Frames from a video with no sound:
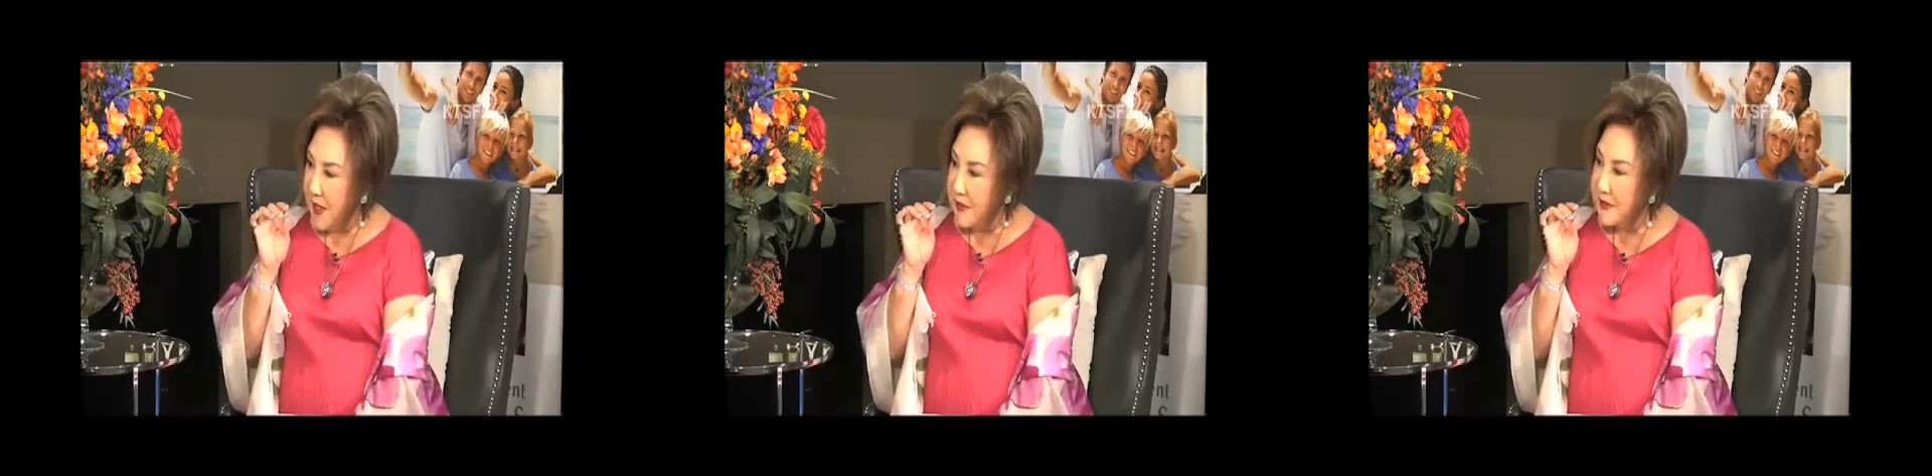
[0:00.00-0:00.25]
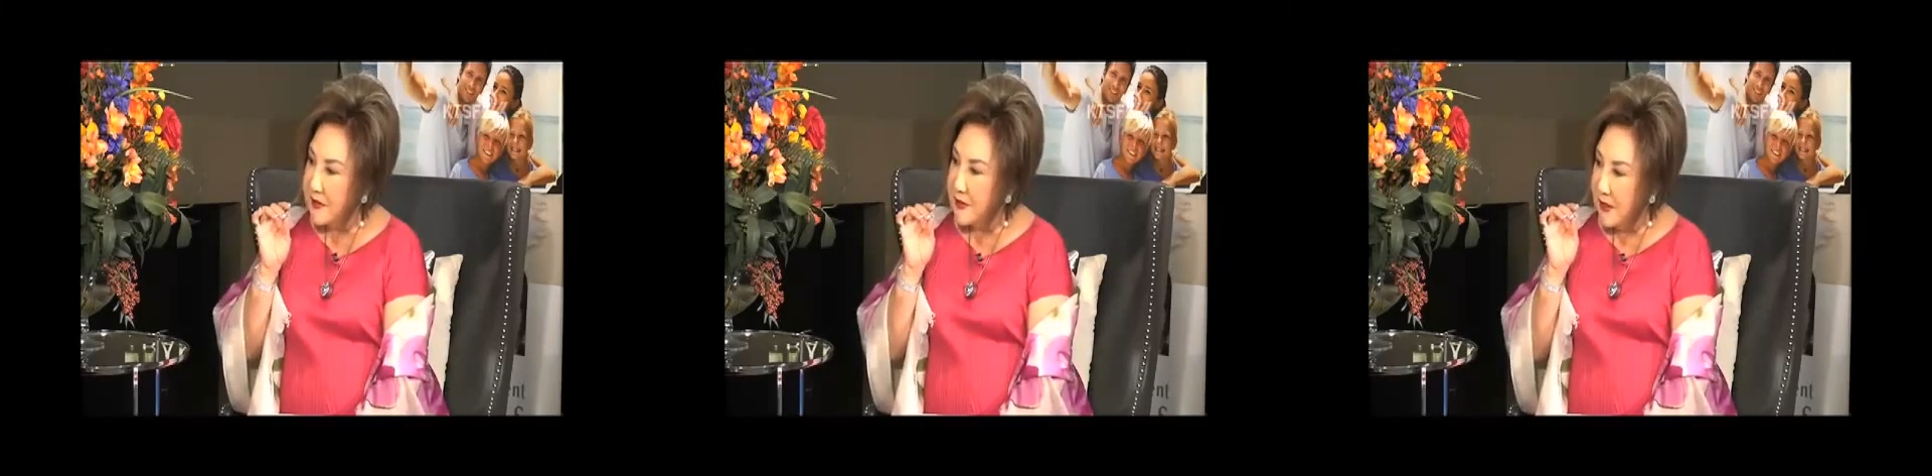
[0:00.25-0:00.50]

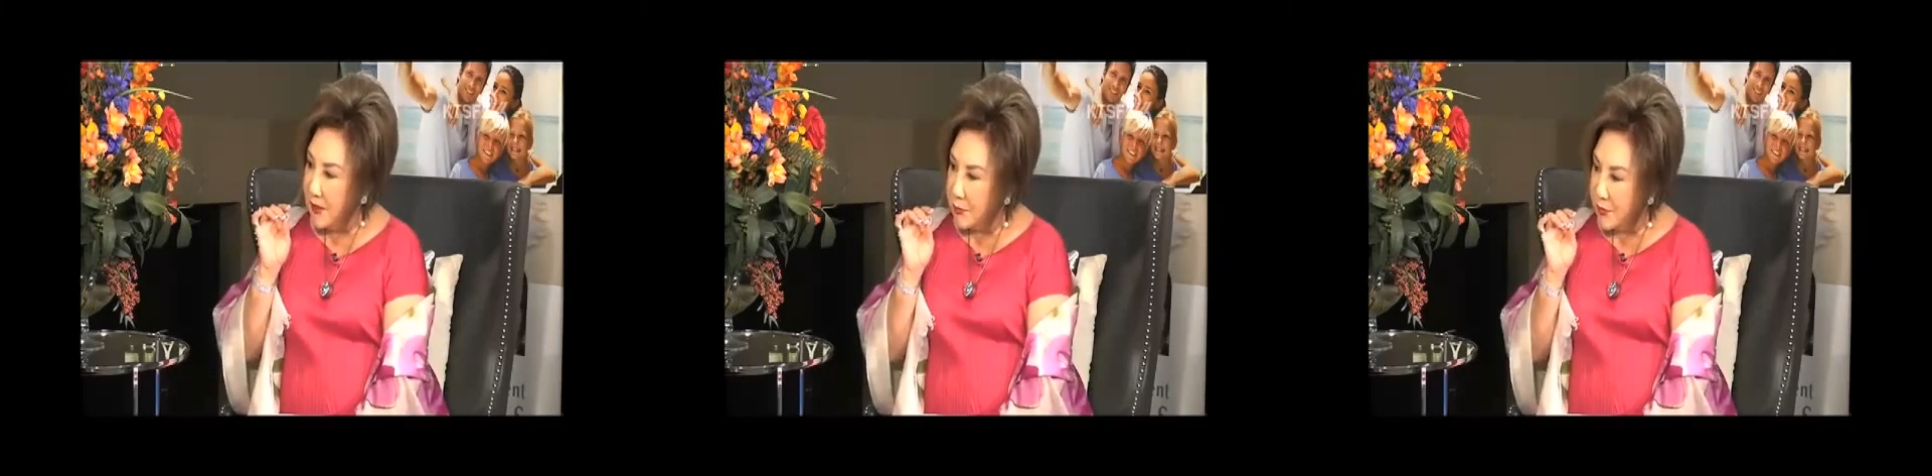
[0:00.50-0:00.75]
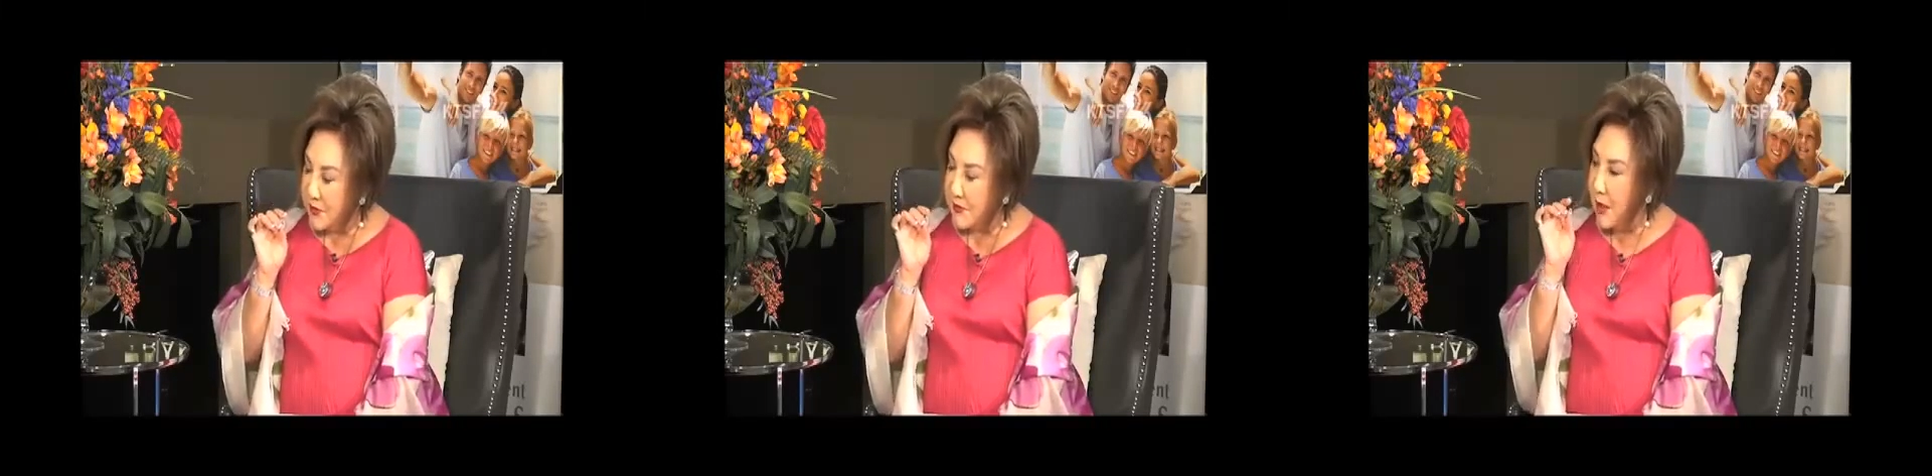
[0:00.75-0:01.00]
and the
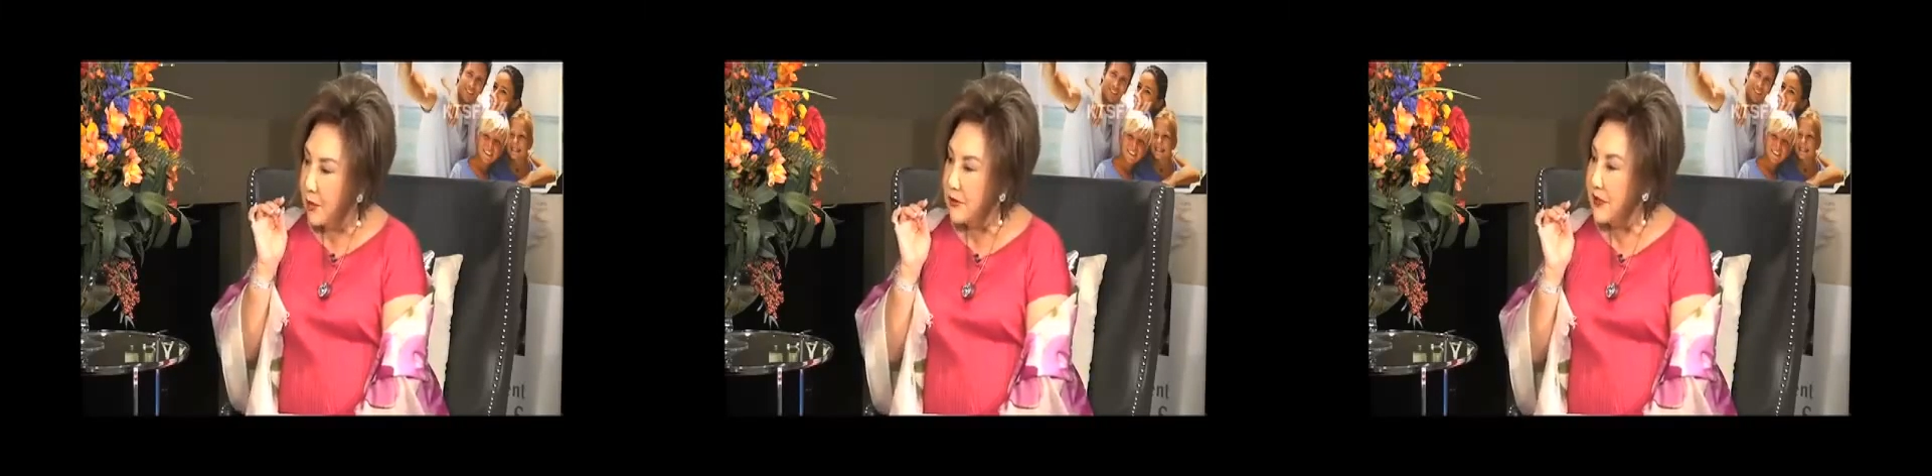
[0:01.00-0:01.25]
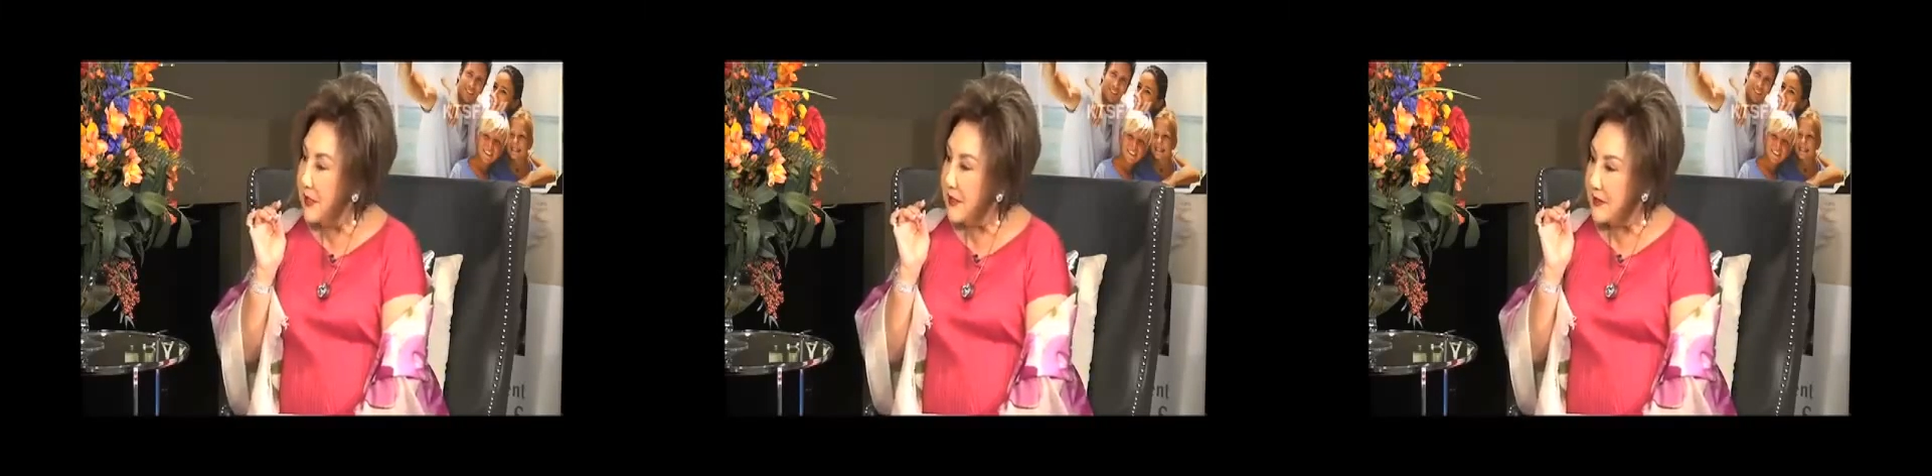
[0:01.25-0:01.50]
result
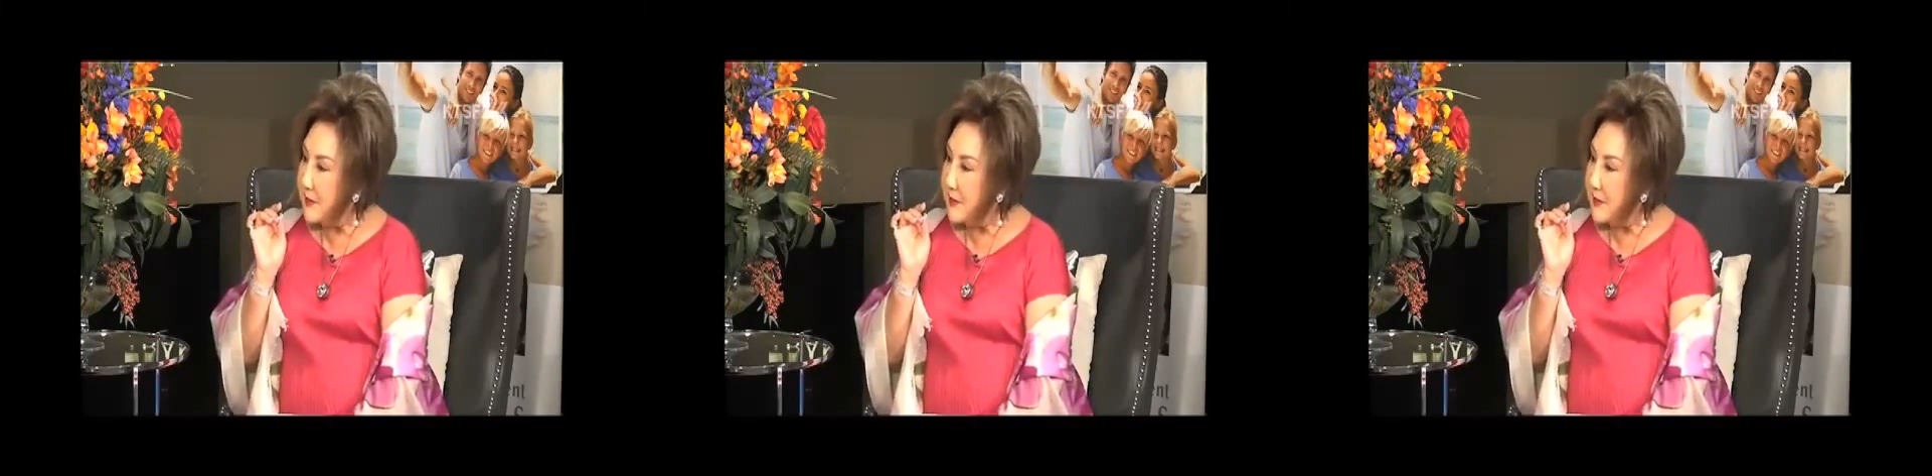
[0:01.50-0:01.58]
is the